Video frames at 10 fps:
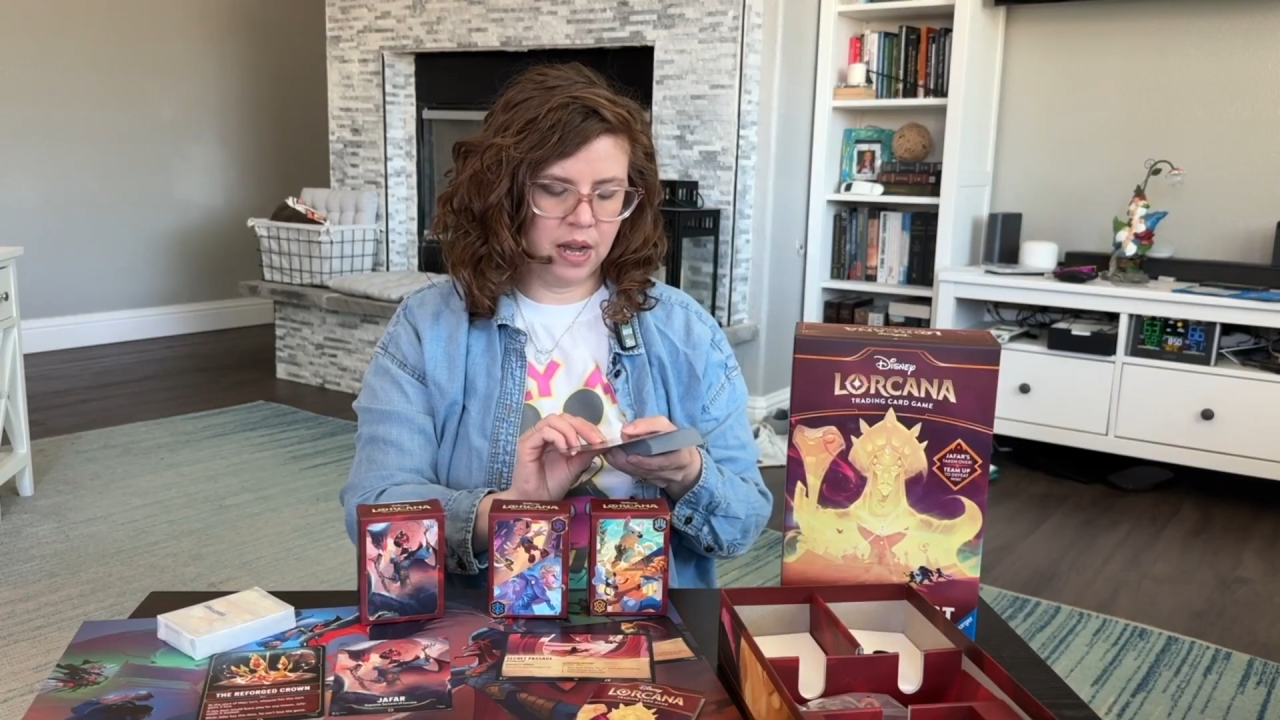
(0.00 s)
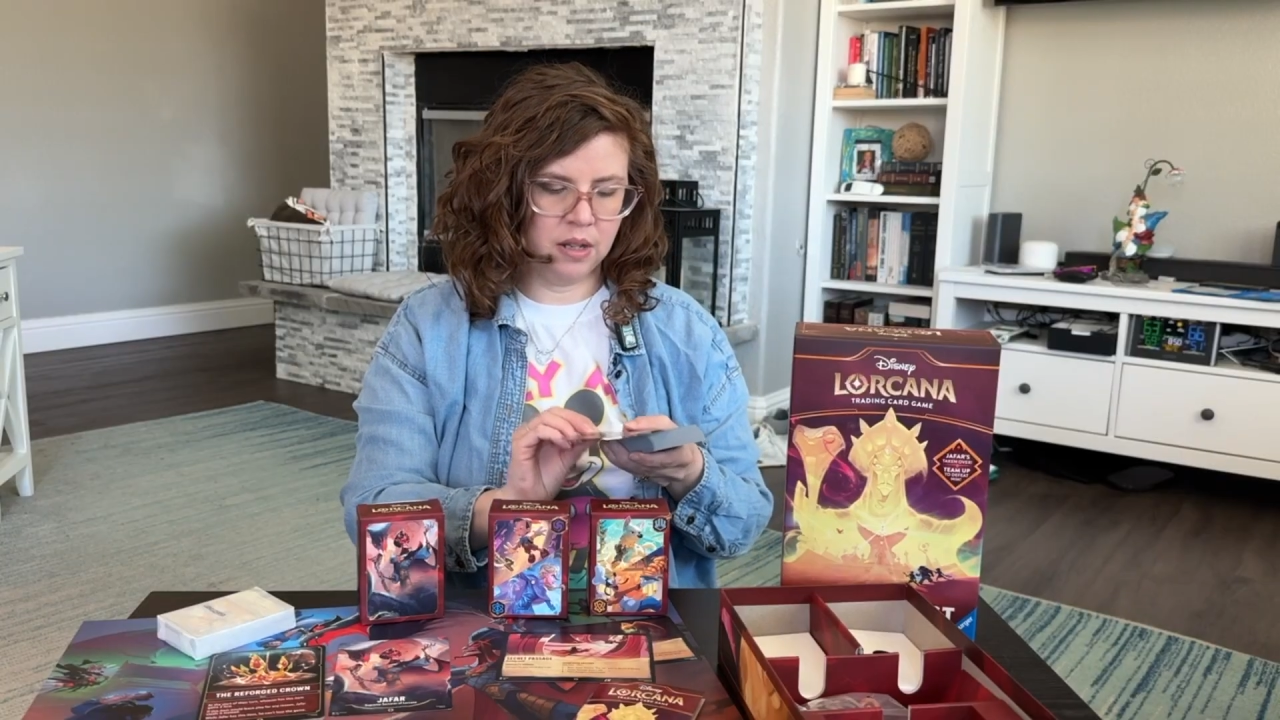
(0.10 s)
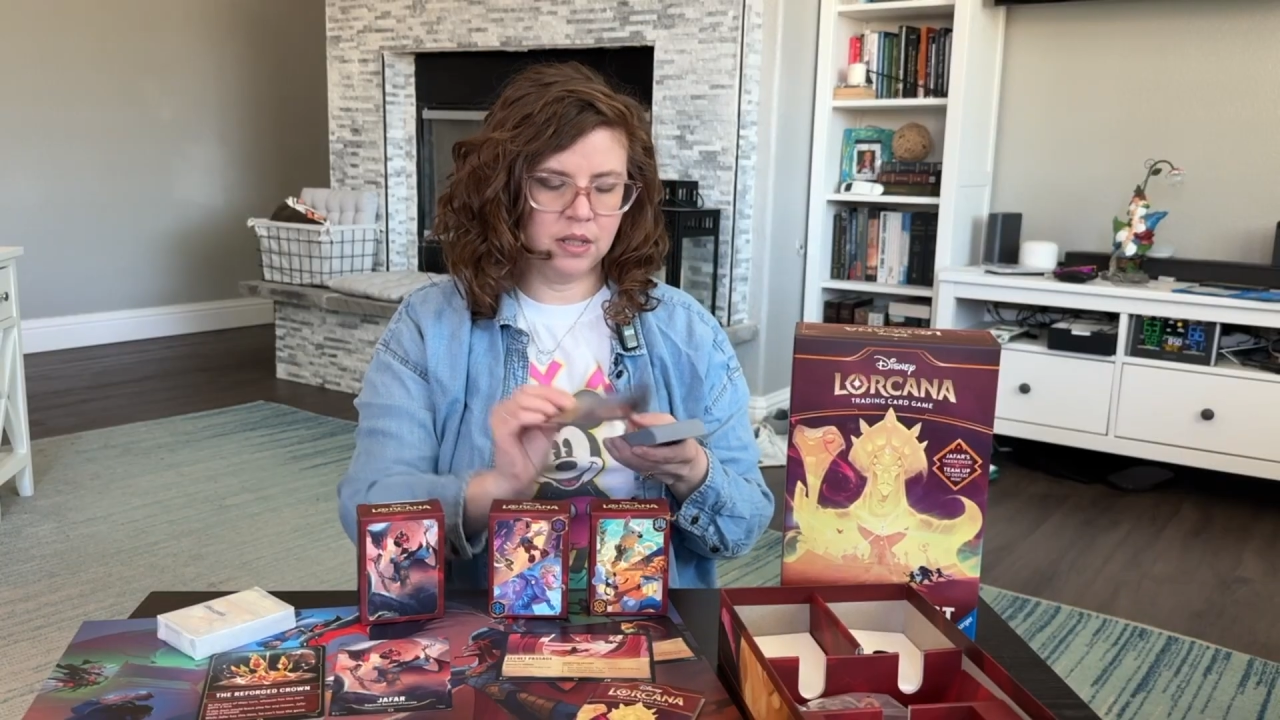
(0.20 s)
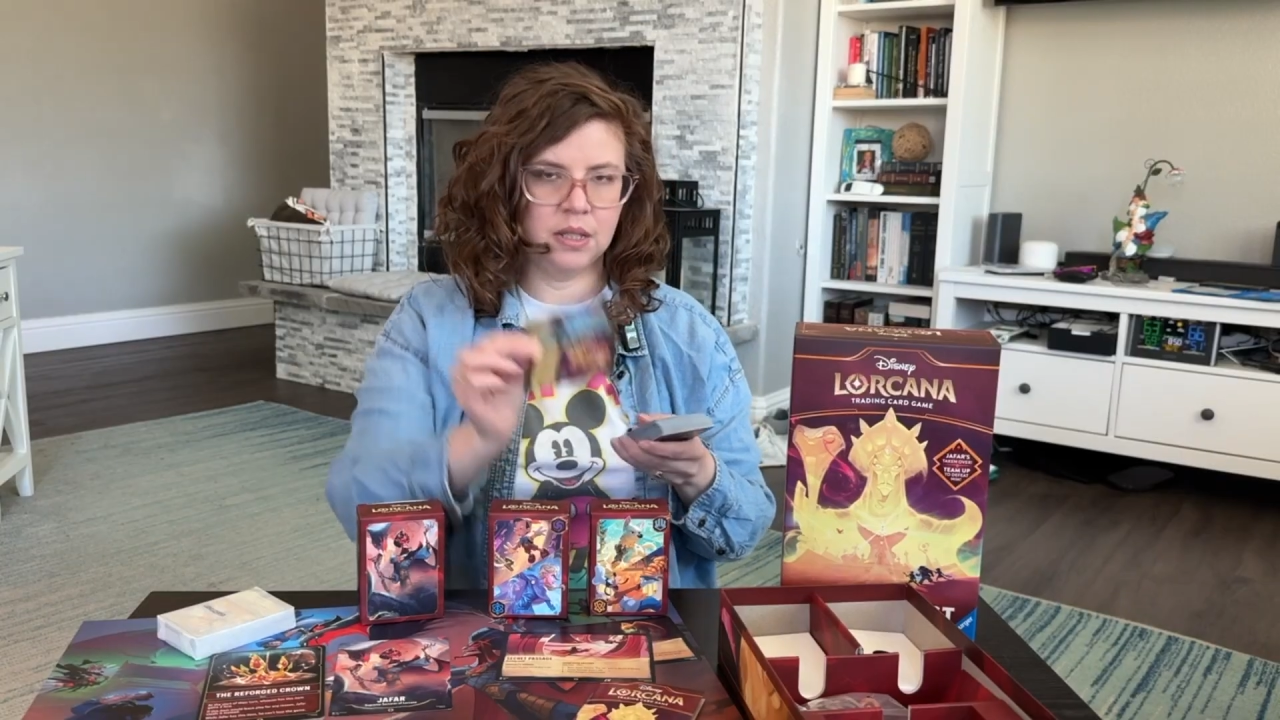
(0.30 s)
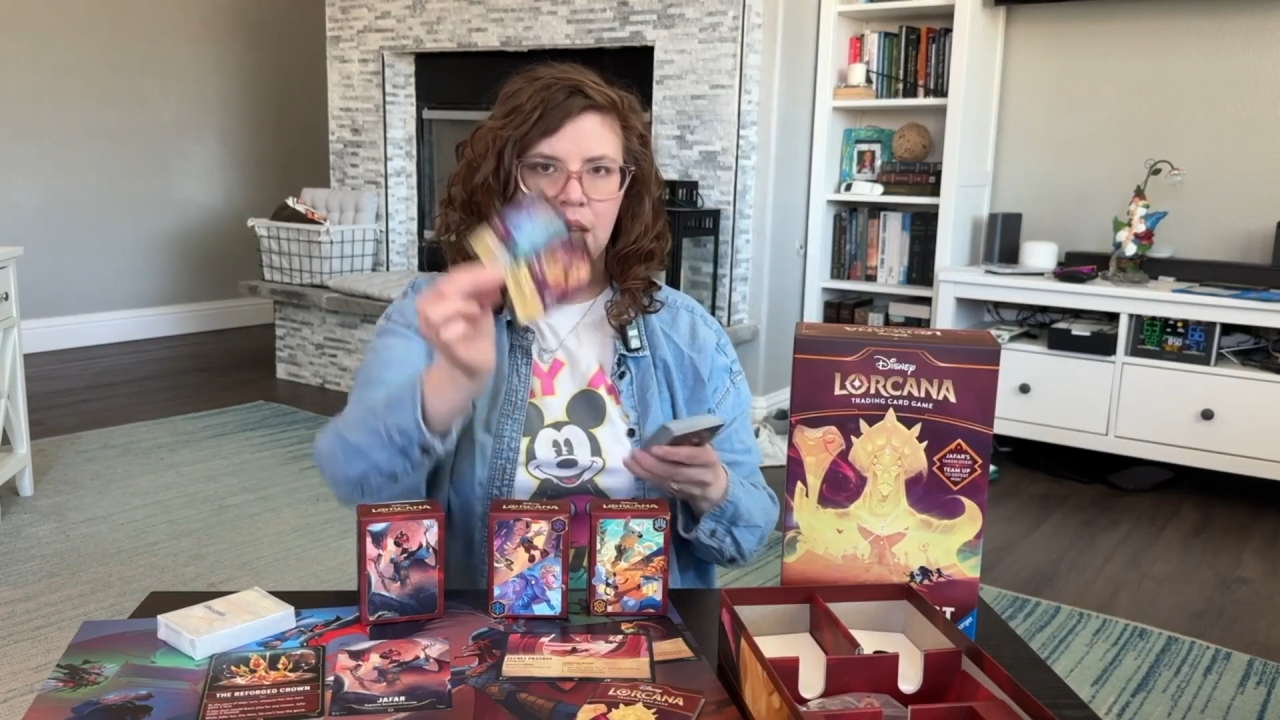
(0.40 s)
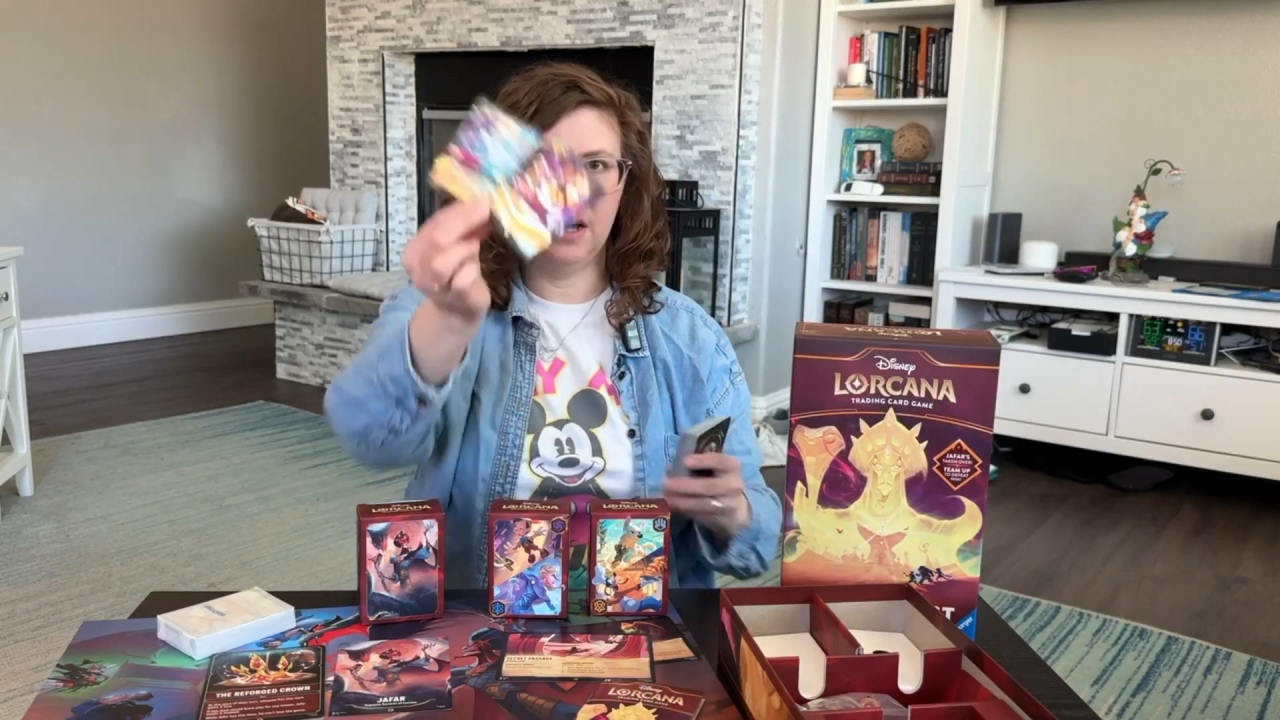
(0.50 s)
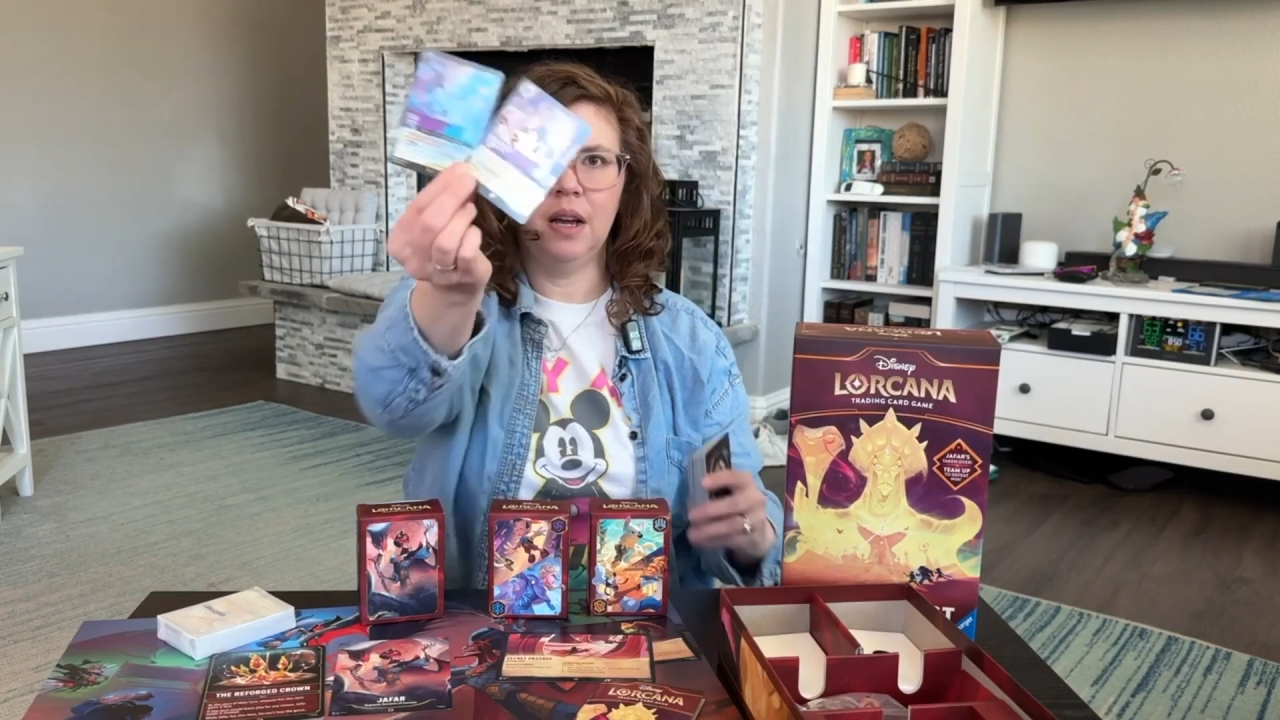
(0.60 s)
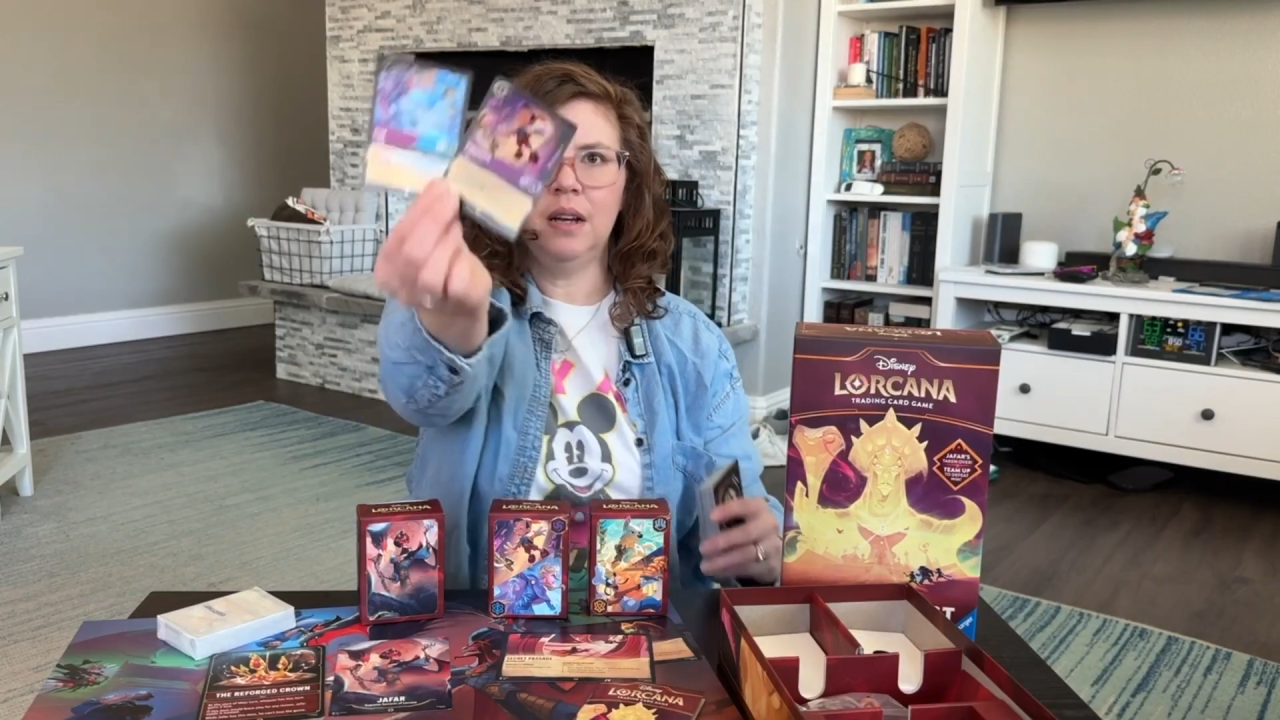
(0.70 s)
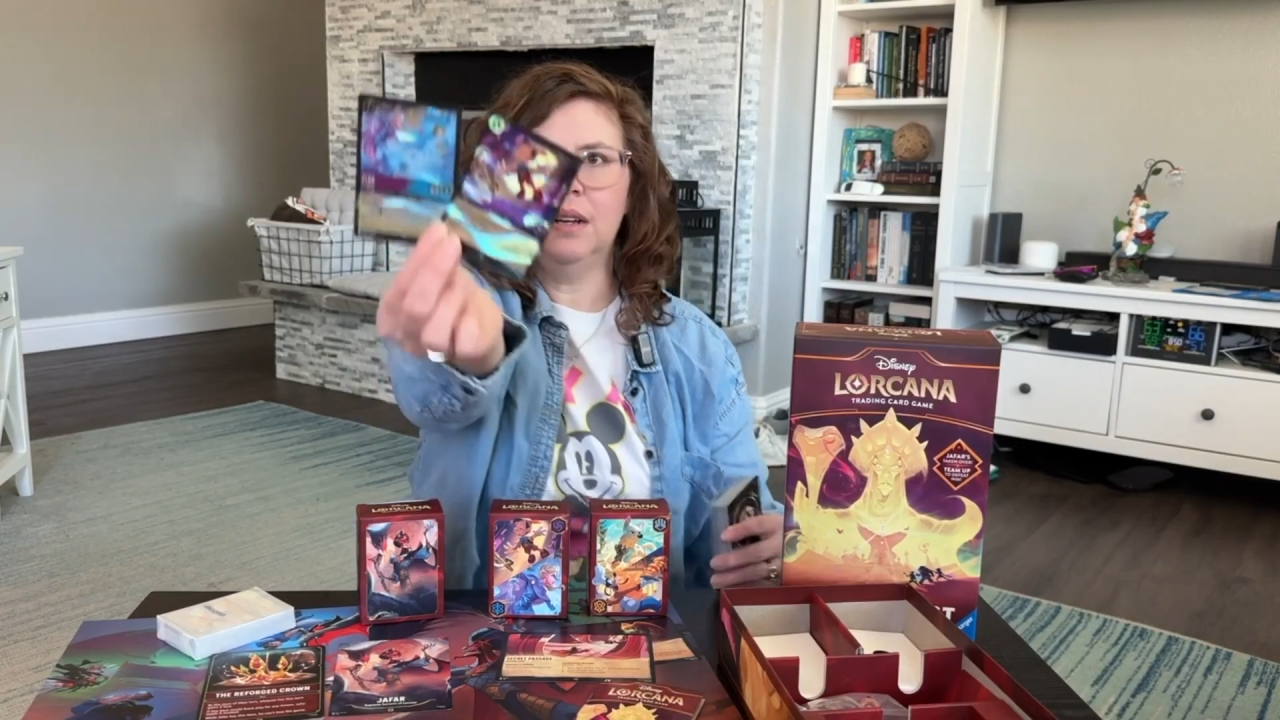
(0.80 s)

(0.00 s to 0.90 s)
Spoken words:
Elsa,